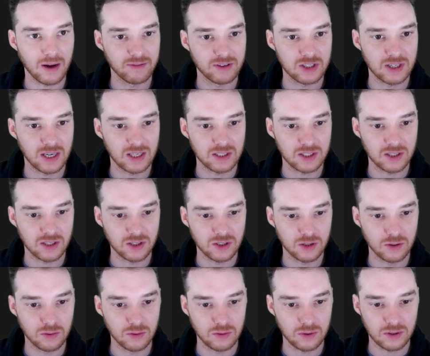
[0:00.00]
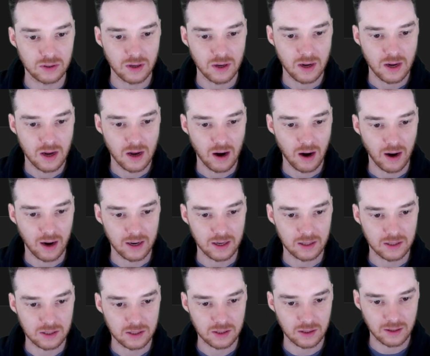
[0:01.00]
have a chance to choose. All right,
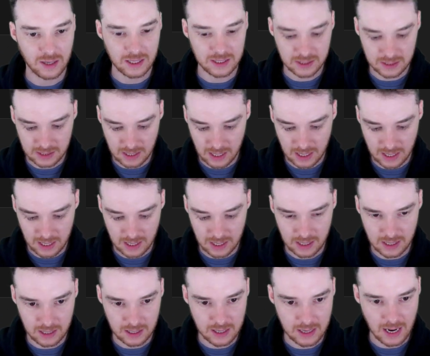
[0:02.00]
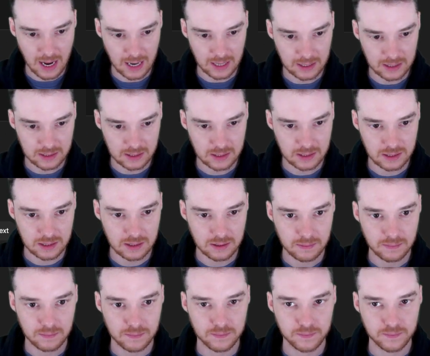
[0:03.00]
so let's say next.